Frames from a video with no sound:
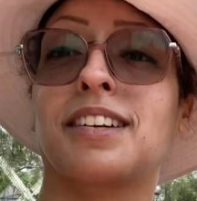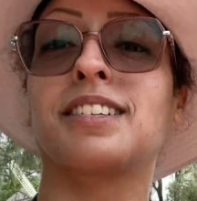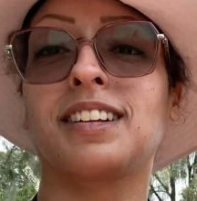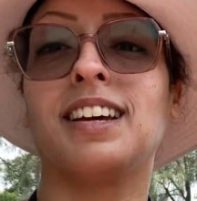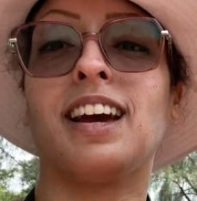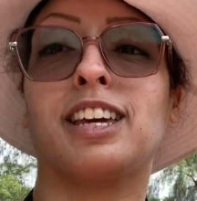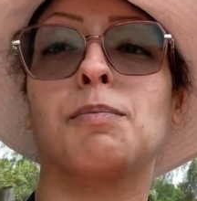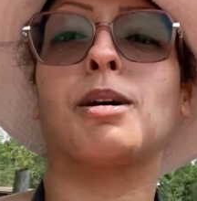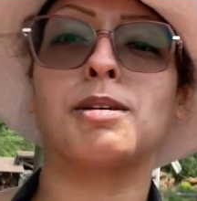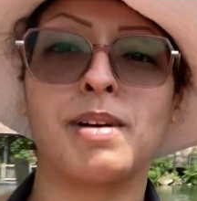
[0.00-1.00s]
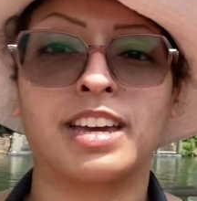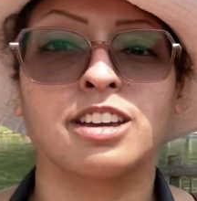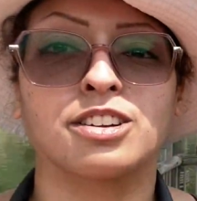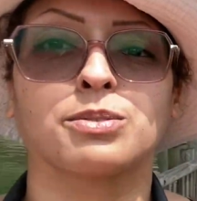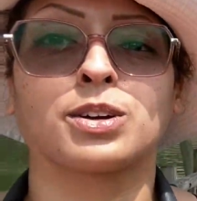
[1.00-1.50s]
I can't speak today, but that
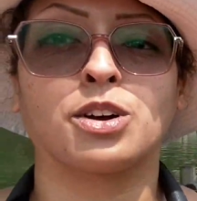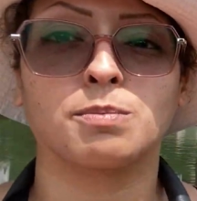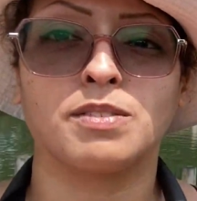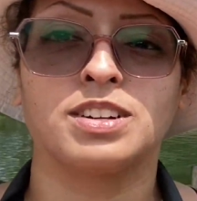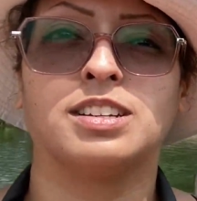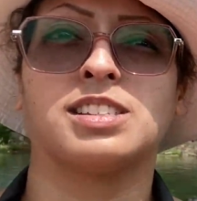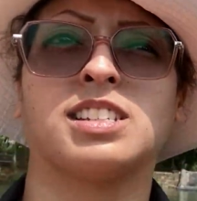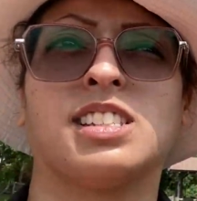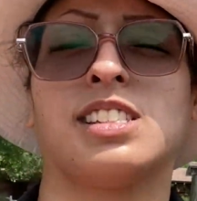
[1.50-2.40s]
cannot be denied.